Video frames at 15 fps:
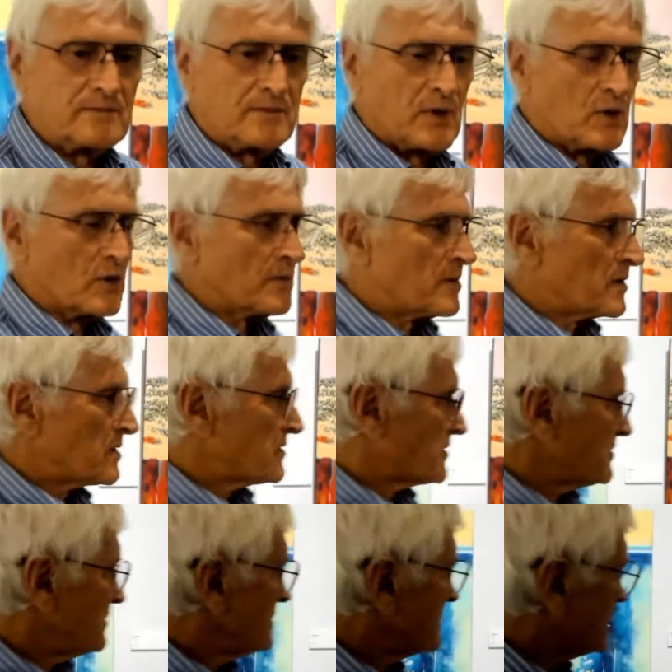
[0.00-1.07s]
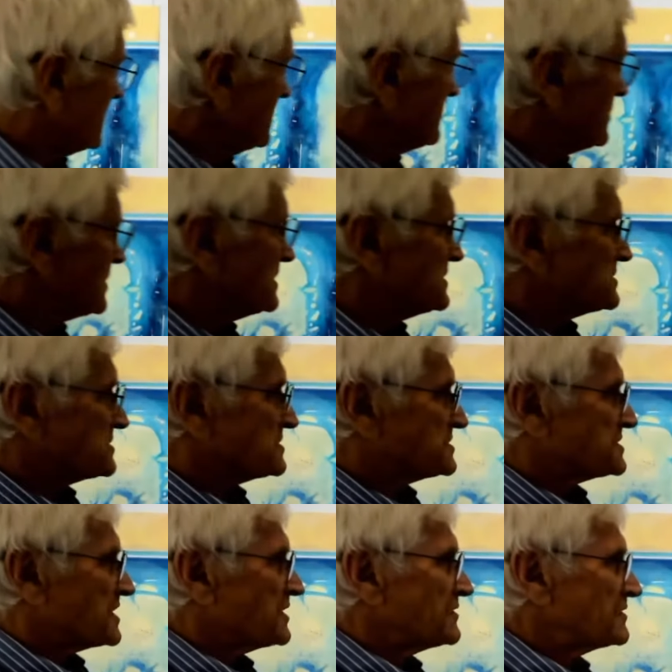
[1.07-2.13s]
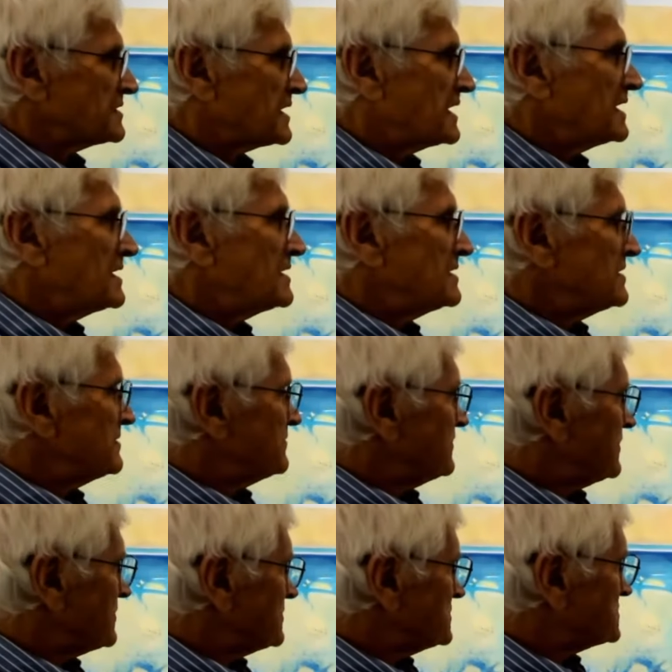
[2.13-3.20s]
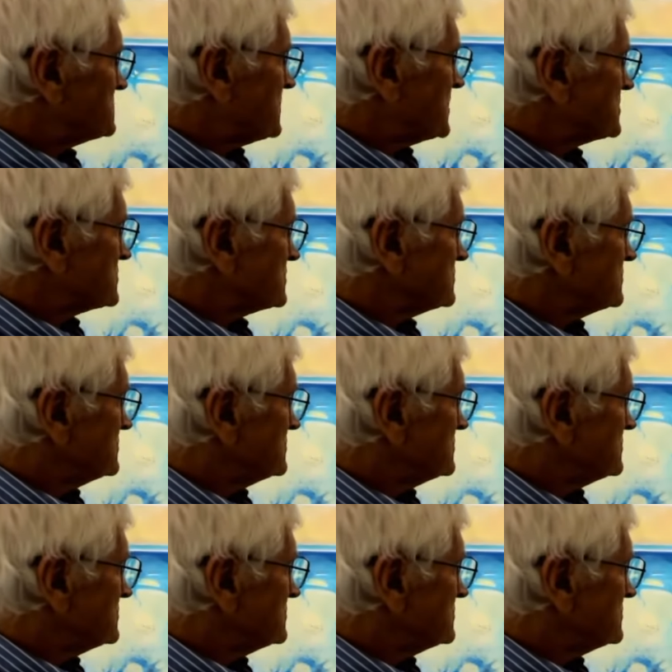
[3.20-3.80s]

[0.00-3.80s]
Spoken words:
Pilbara, Kimberleys and so on. Very special.